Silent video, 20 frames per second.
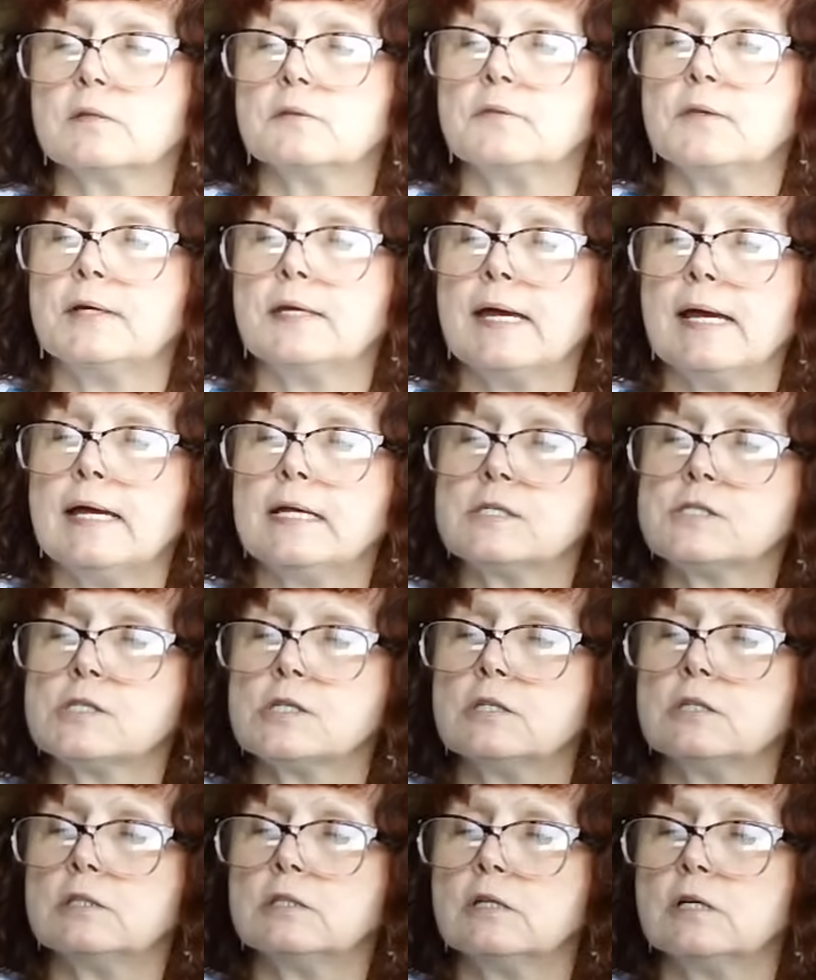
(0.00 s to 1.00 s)
The
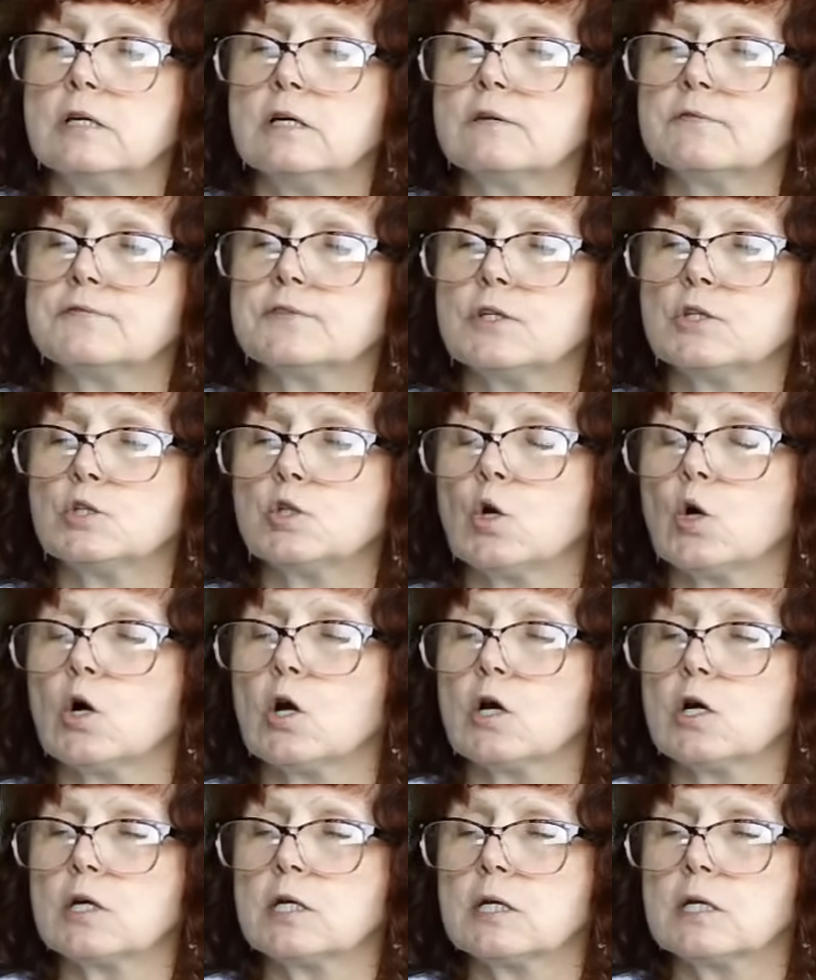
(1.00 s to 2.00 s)
angel of the
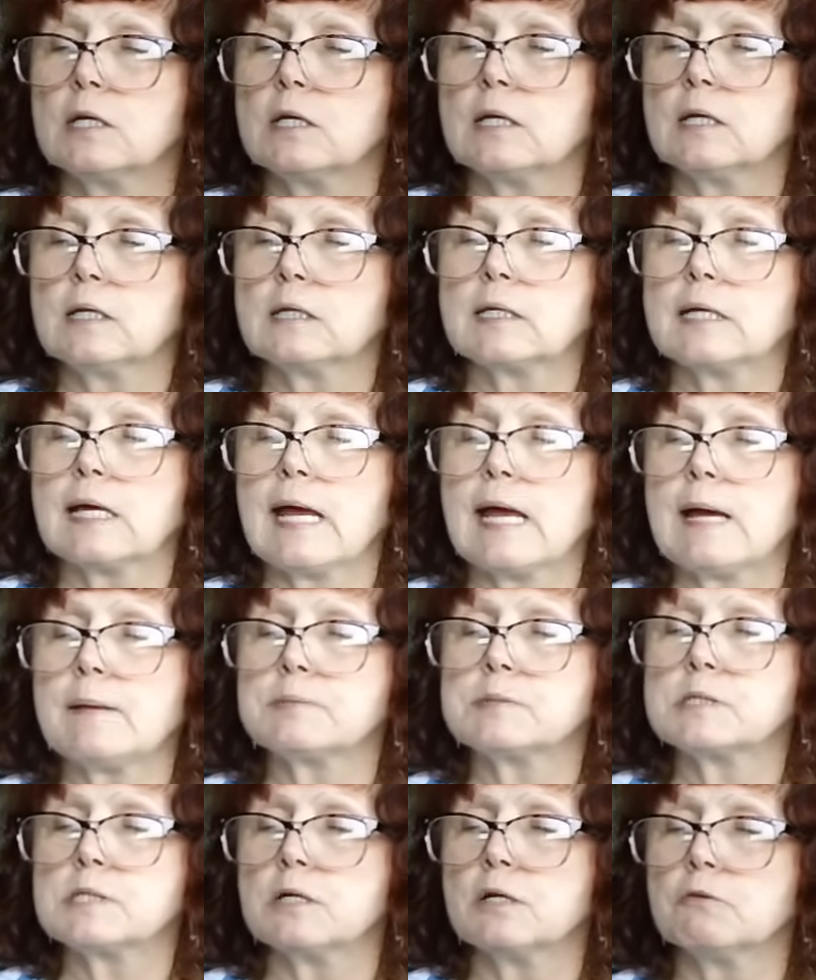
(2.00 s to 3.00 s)
Lord
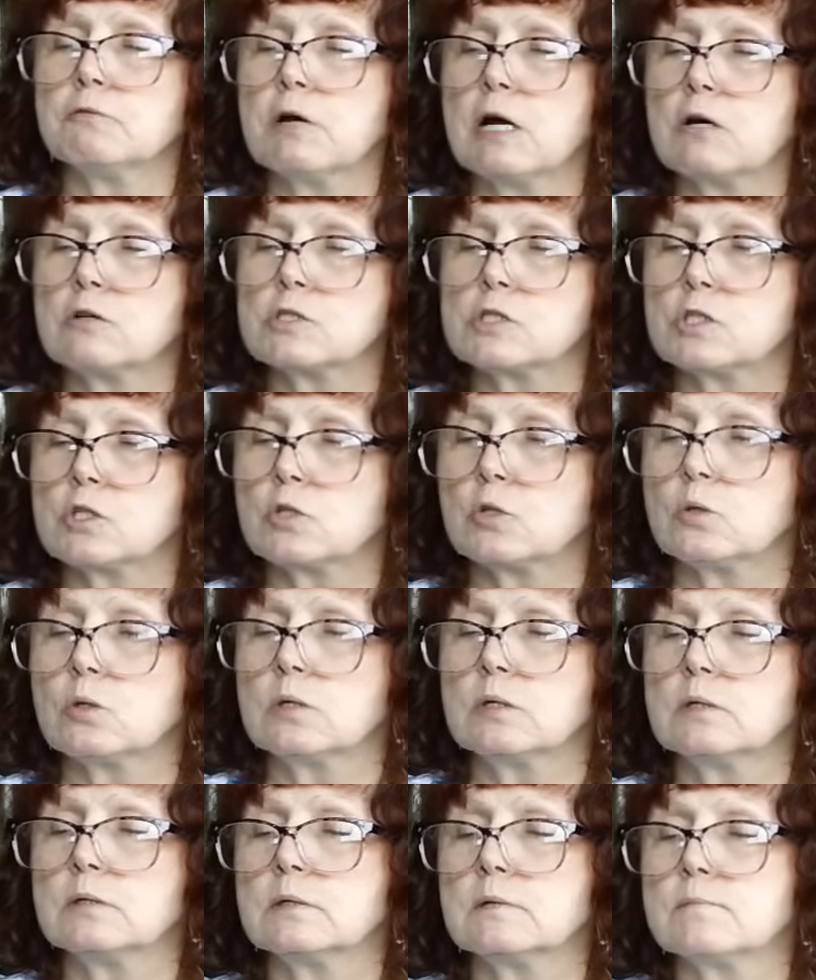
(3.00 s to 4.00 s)
encamps around you.
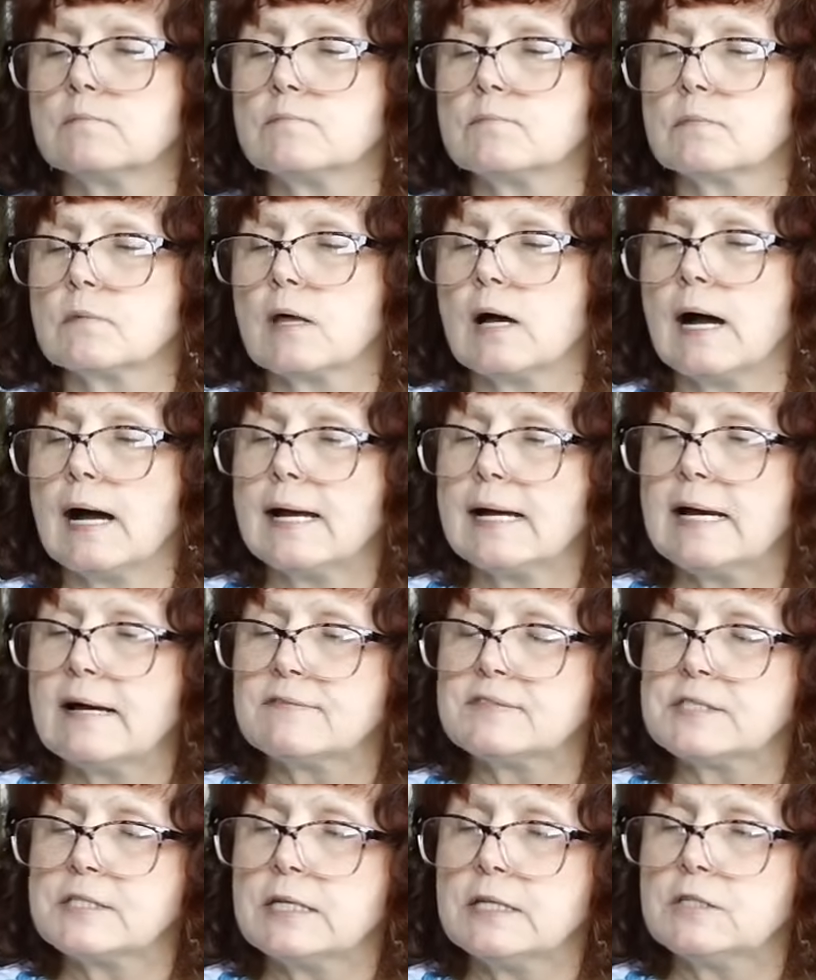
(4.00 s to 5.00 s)
I
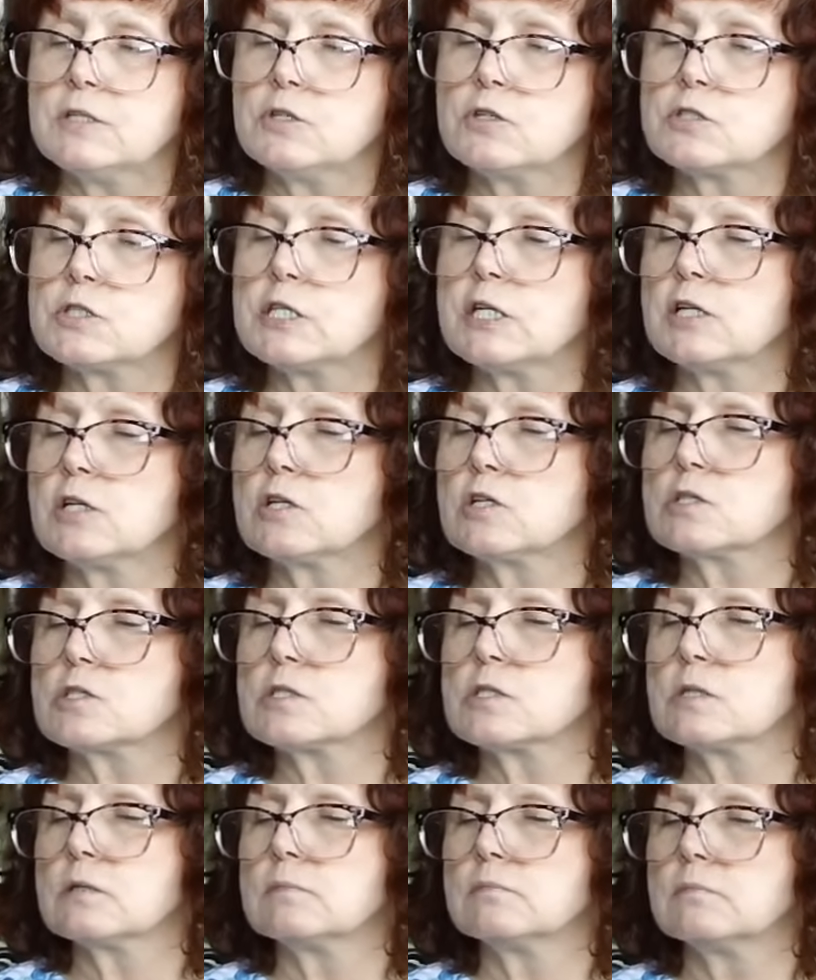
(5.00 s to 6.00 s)
have seen your
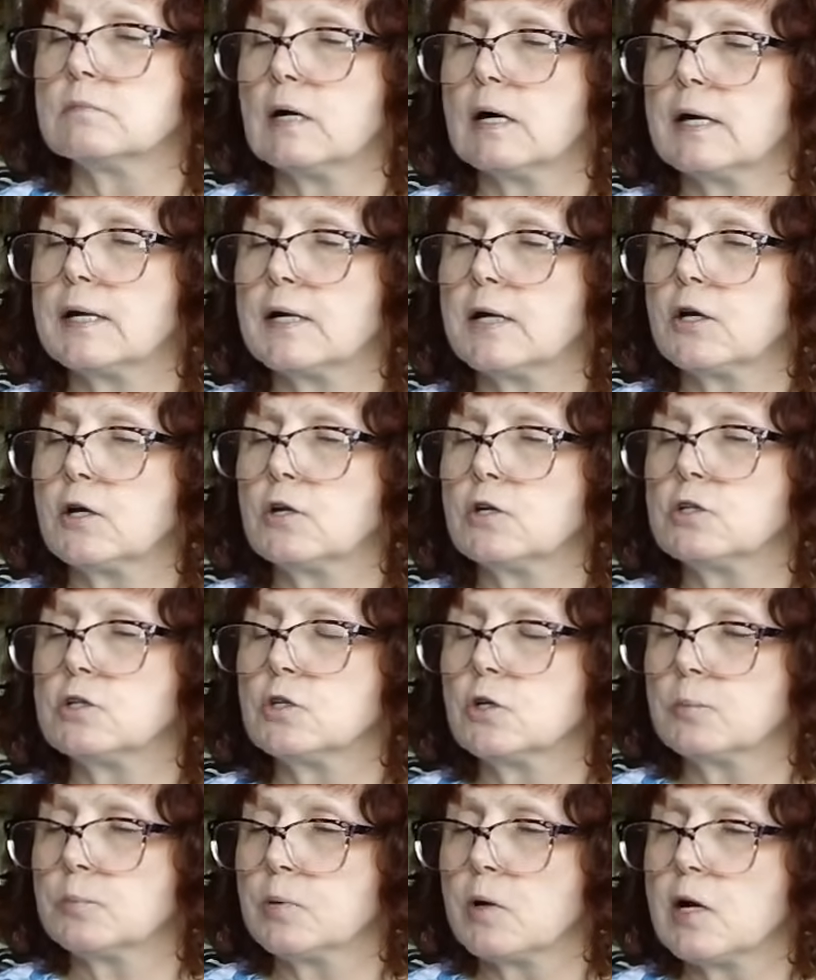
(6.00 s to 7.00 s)
tears. I hear
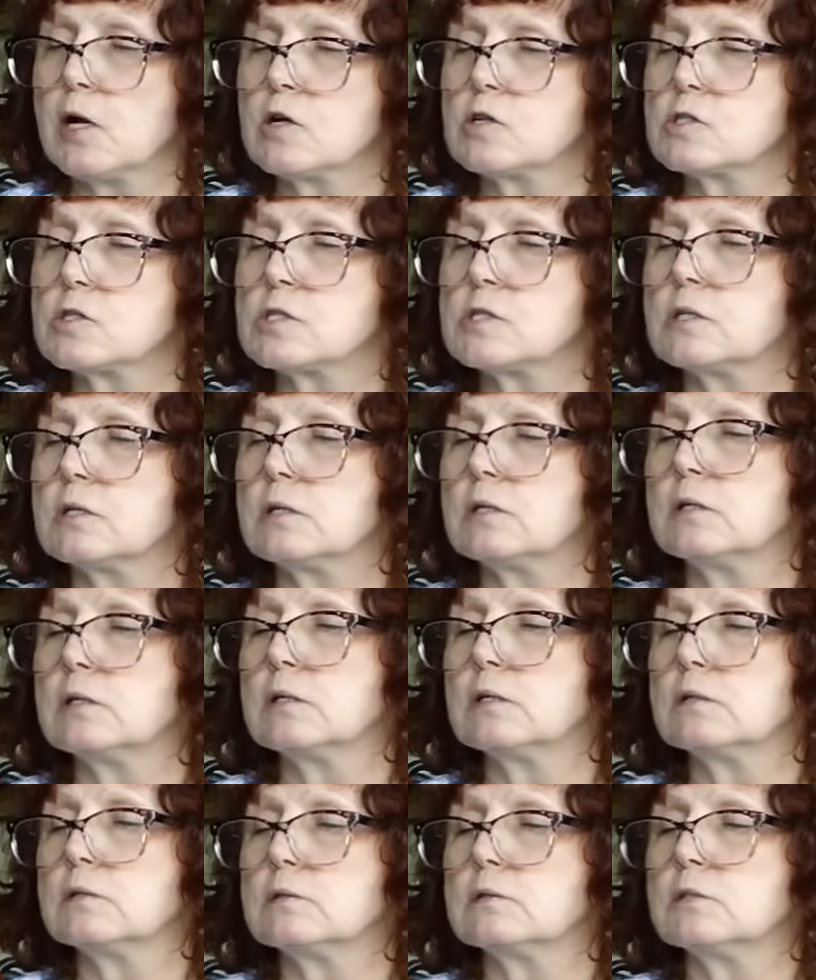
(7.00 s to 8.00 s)
your prayers.
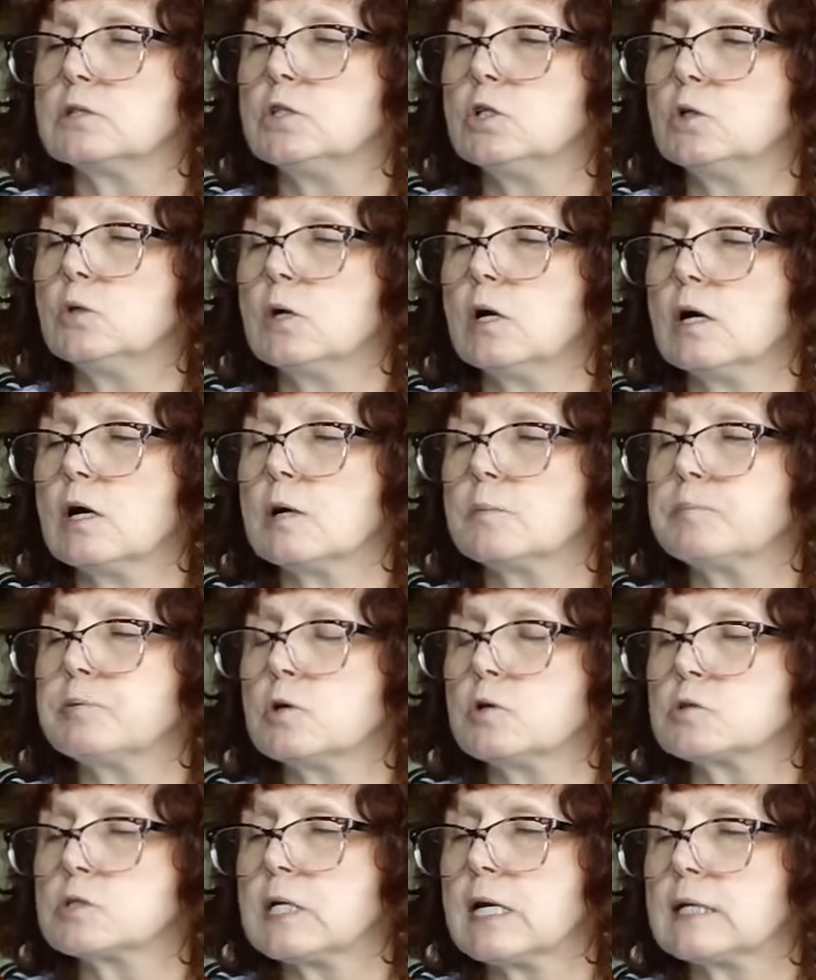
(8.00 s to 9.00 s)
You are
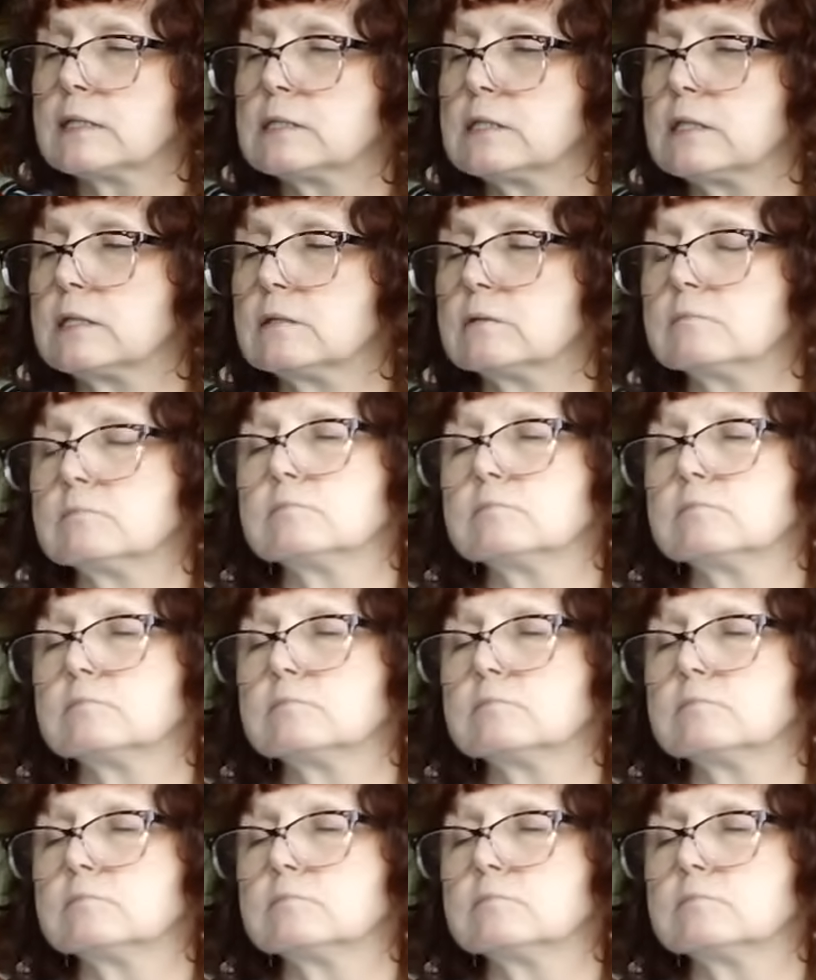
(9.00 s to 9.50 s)
protected.